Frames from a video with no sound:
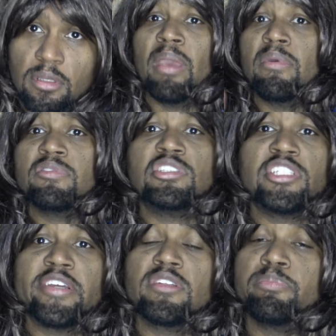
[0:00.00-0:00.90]
Maybe if she
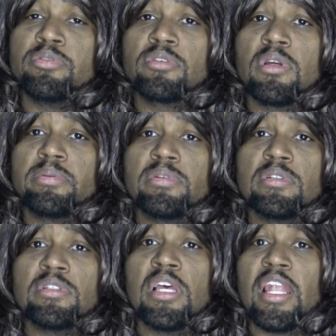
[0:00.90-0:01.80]
checked them
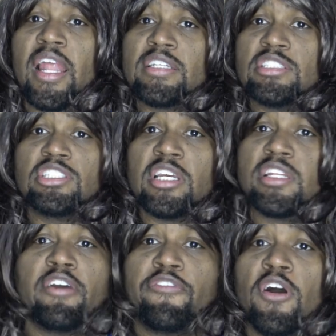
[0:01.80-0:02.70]
prescriptions like she checked
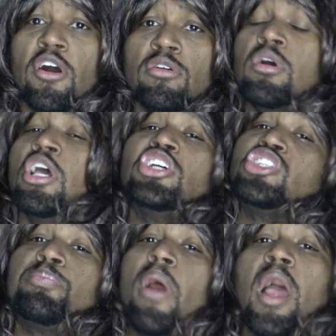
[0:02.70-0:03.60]
that phone,
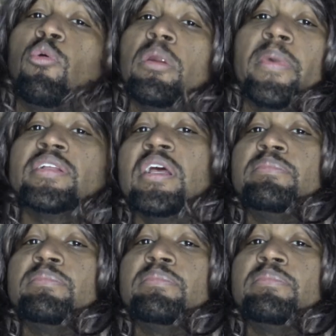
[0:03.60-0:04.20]
she probably wouldn't make that